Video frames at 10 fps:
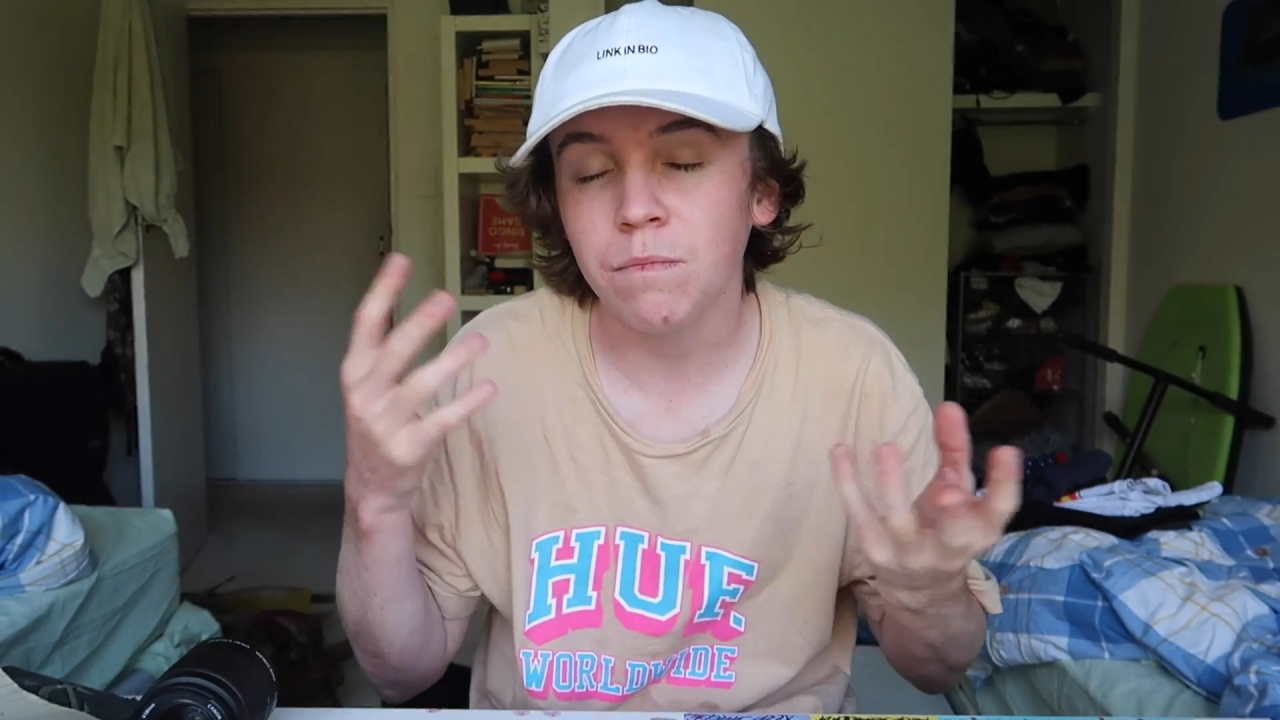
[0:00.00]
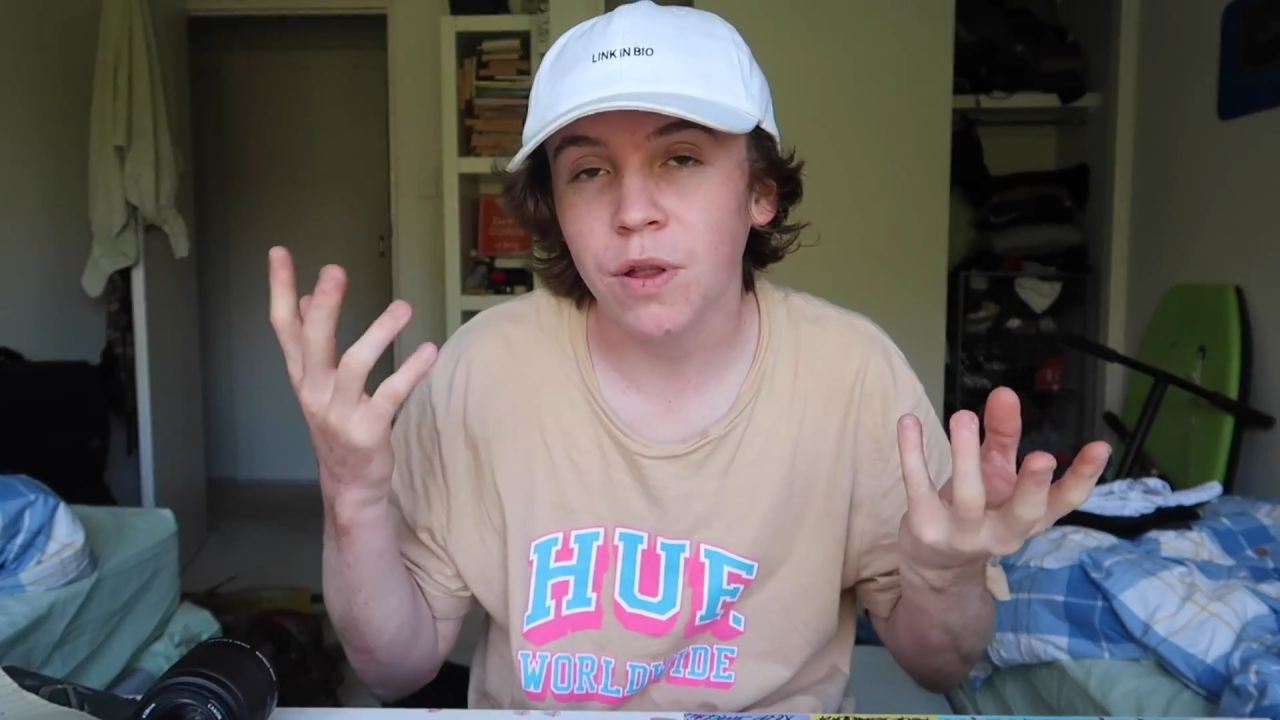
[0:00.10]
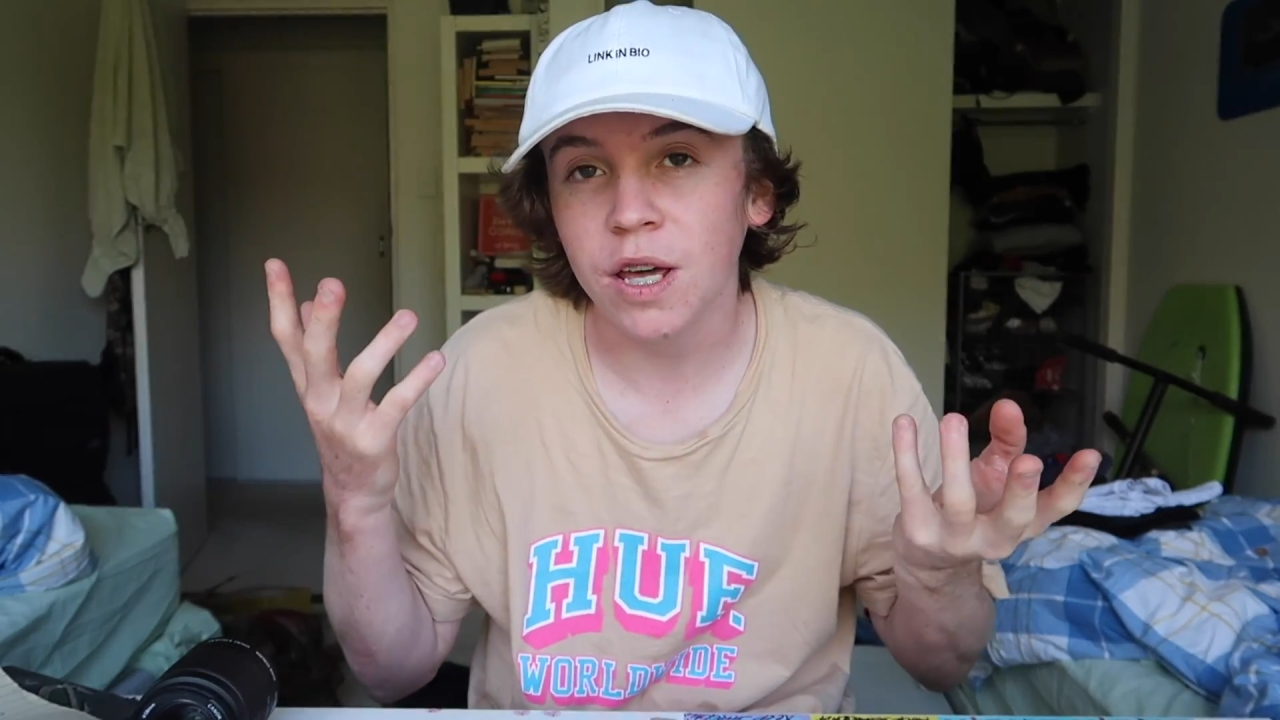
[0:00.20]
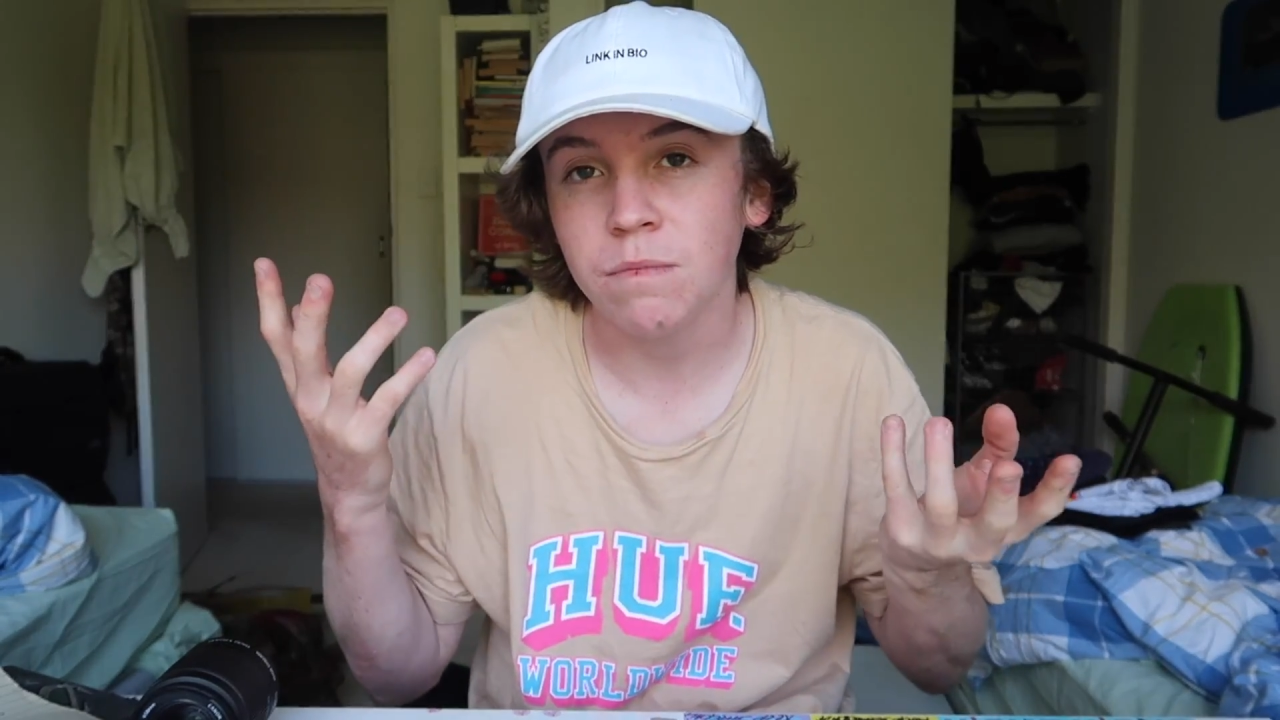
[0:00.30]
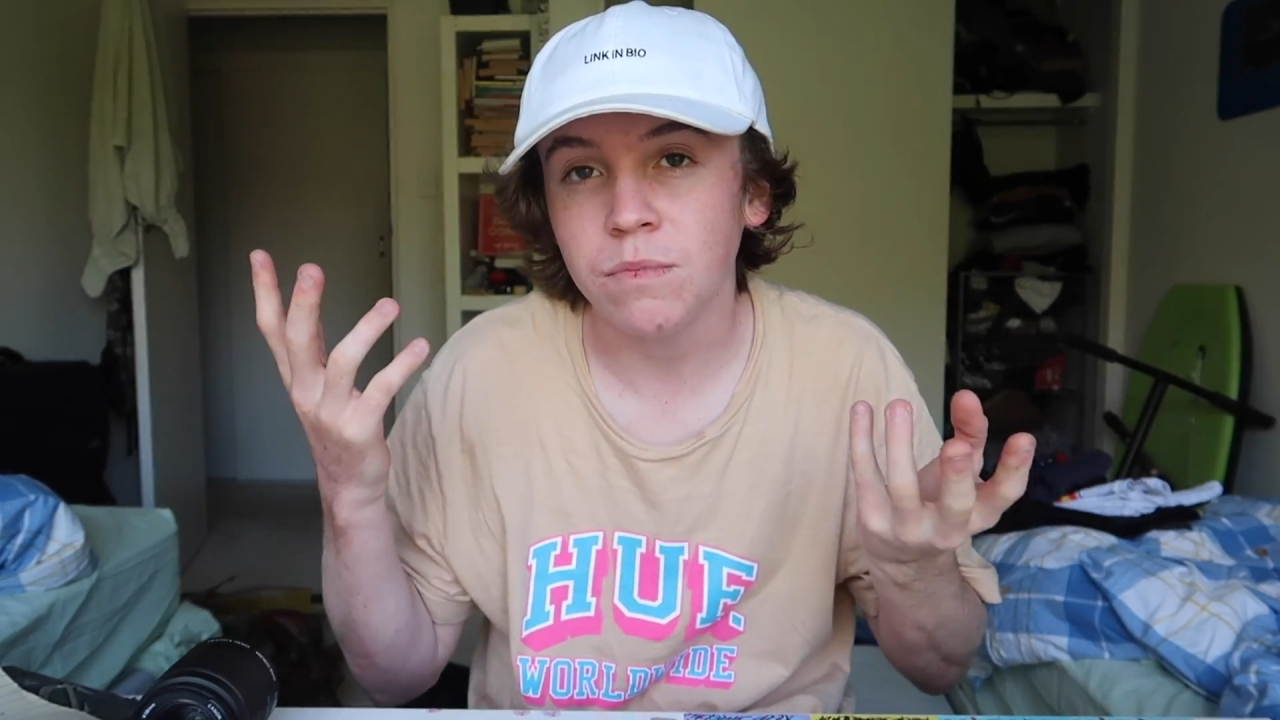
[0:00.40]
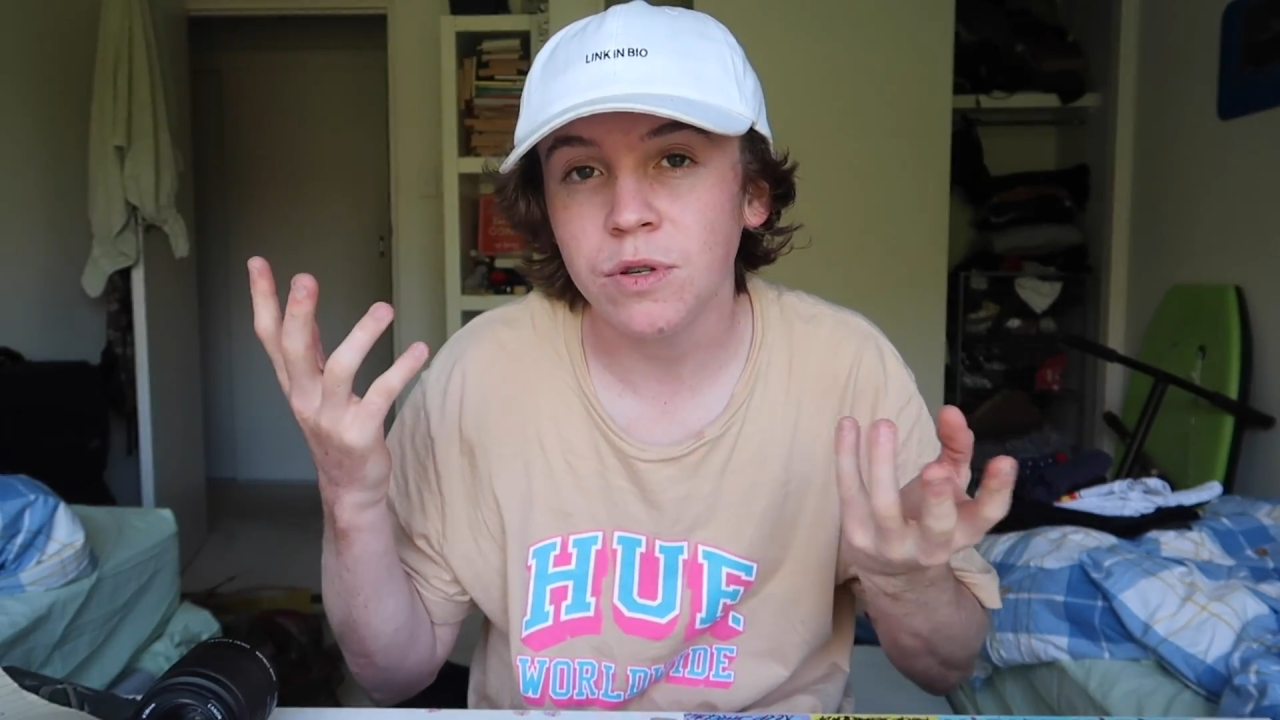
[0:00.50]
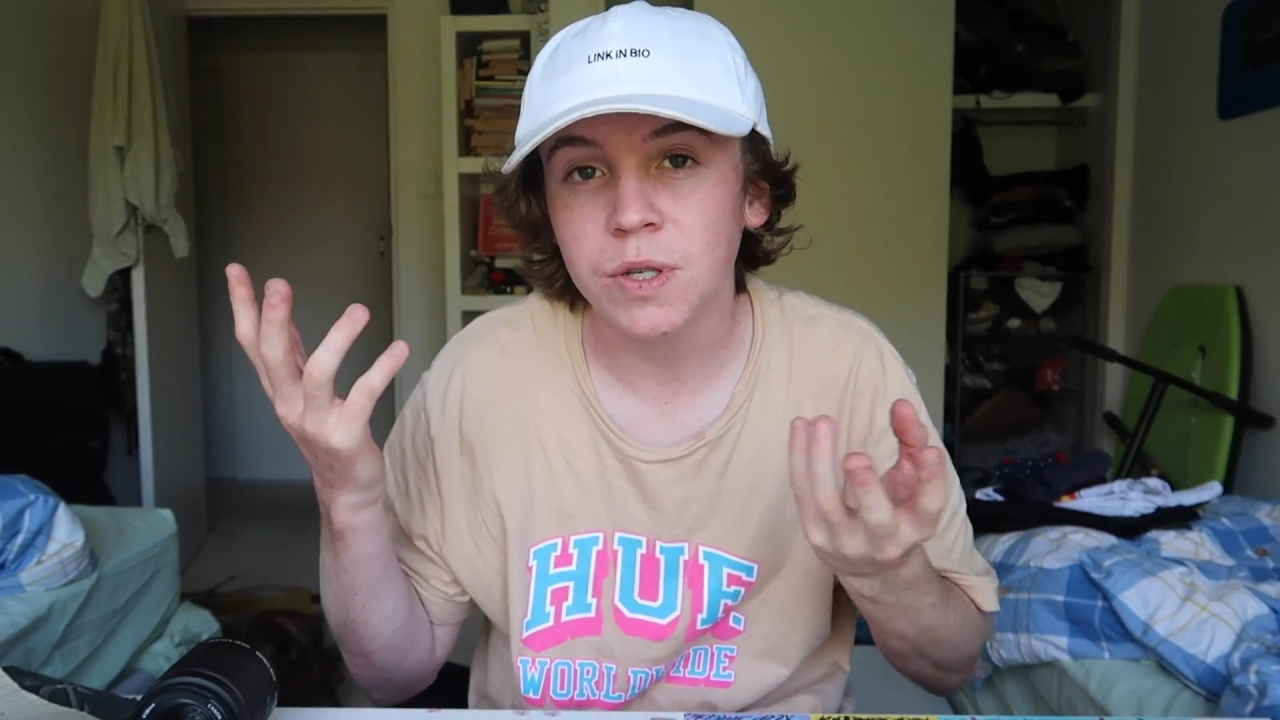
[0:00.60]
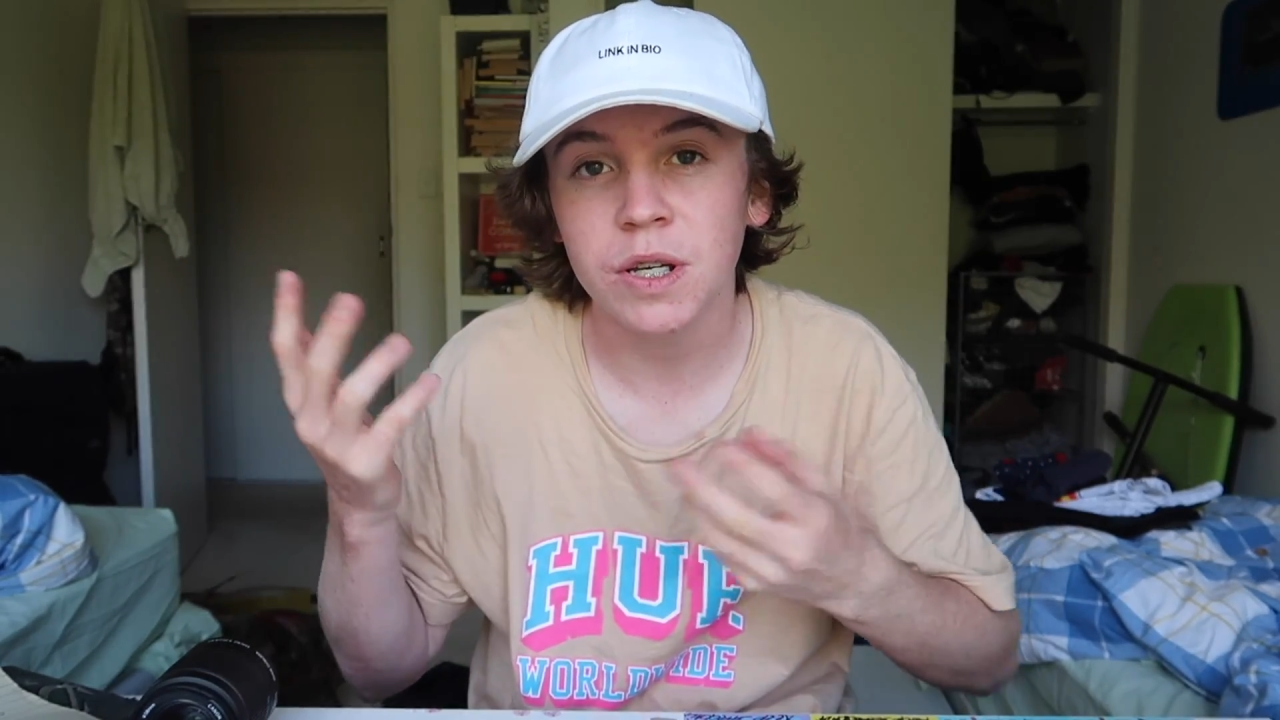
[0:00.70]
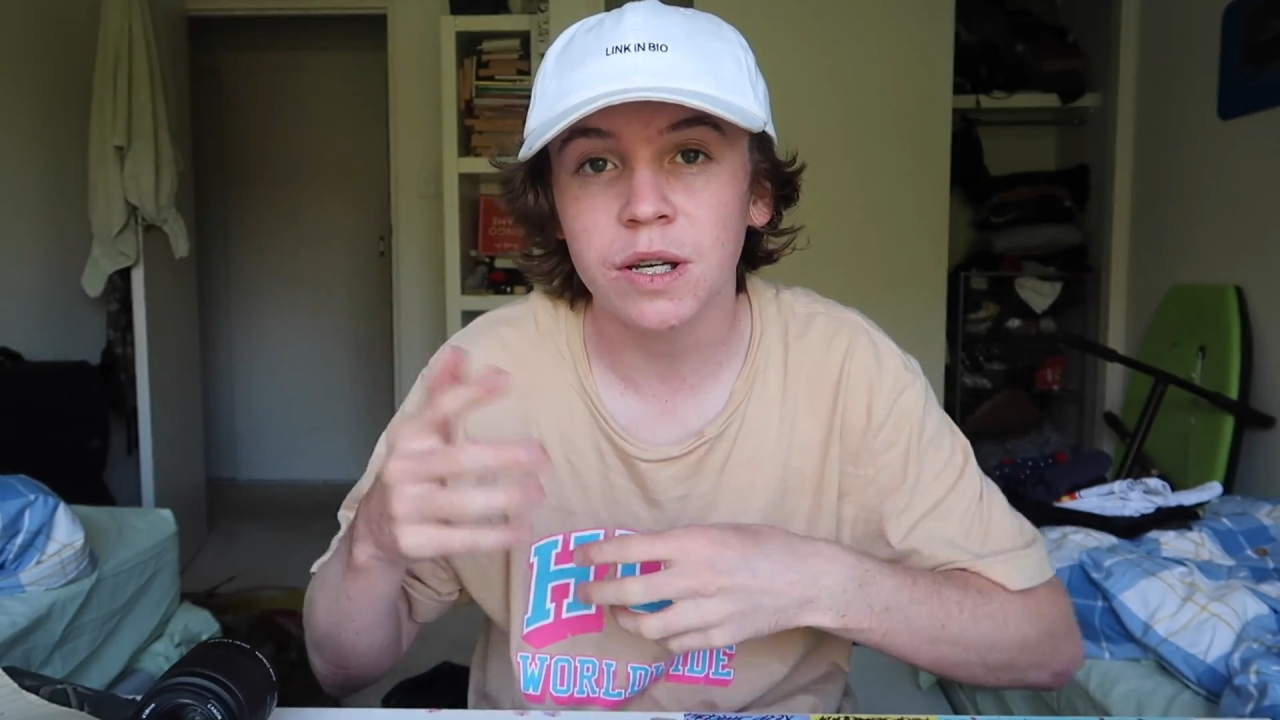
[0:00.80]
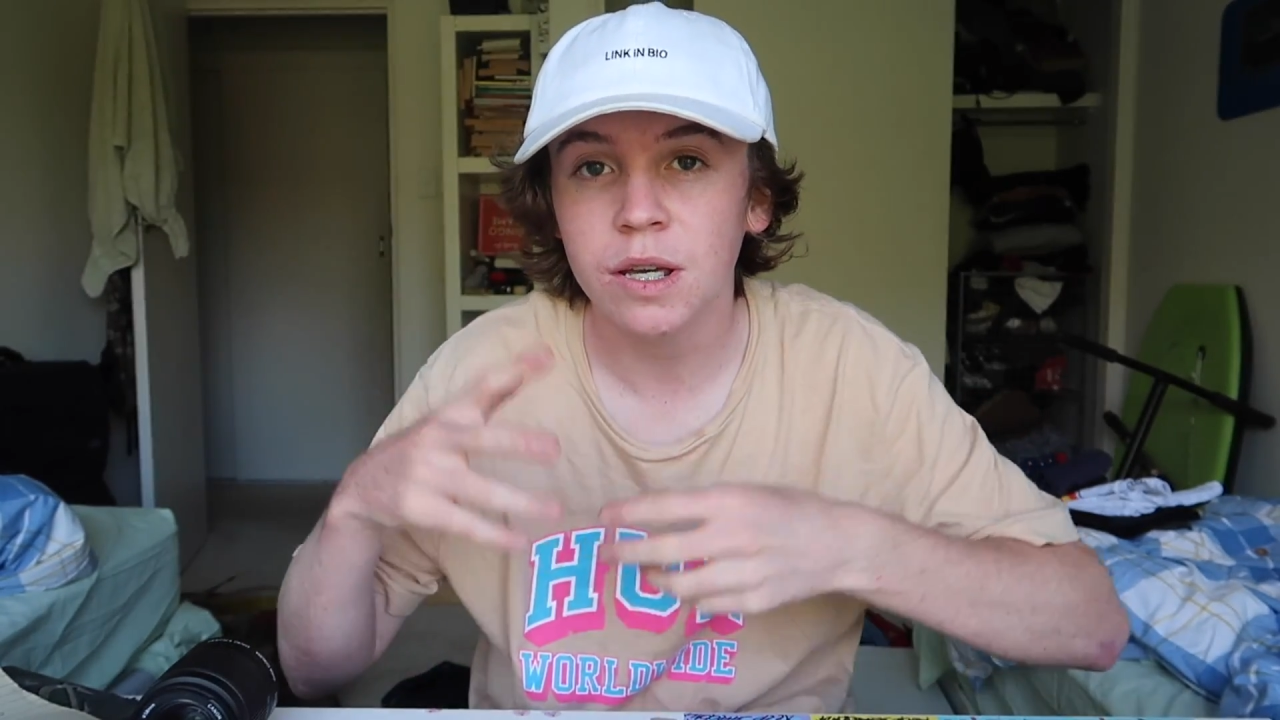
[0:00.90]
playing
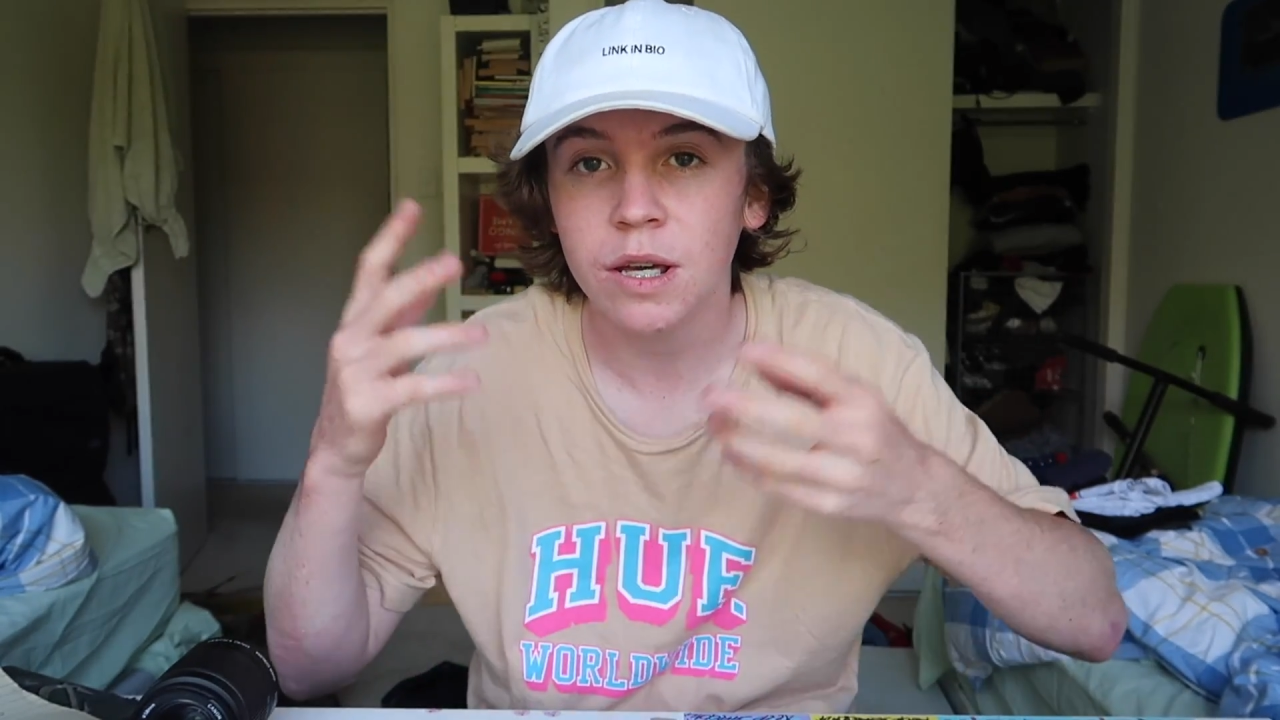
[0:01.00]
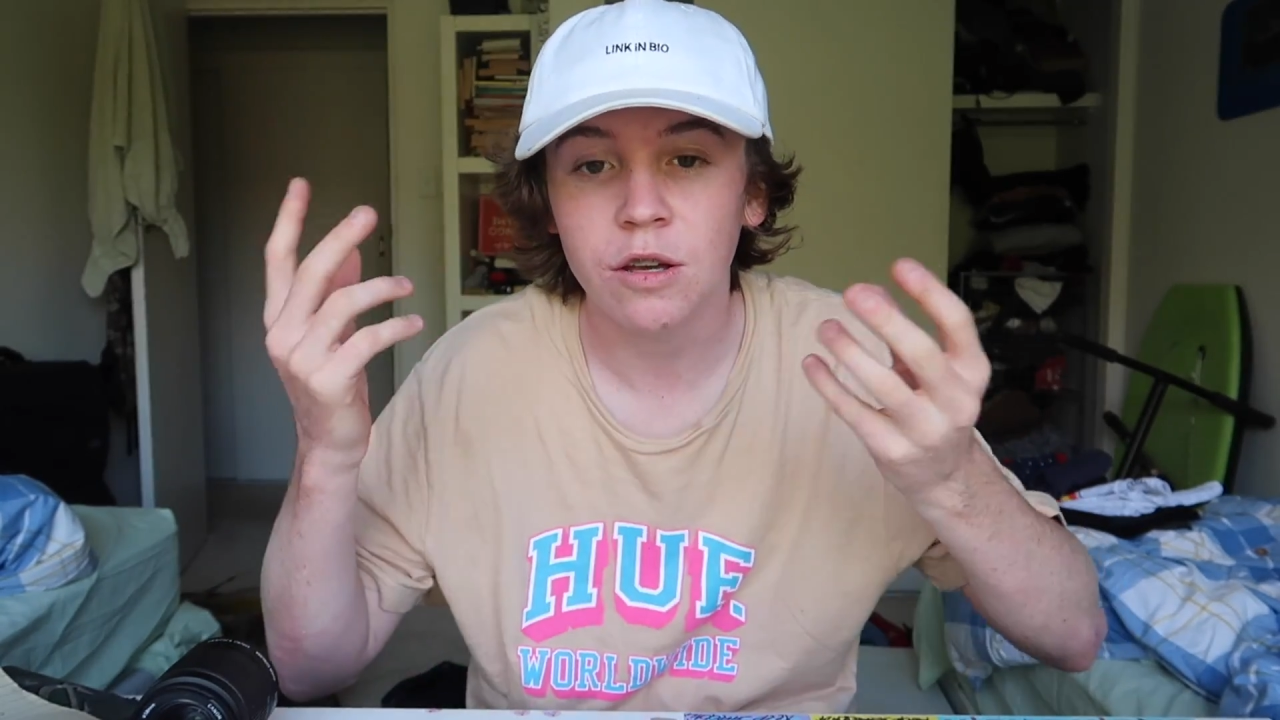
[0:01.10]
music.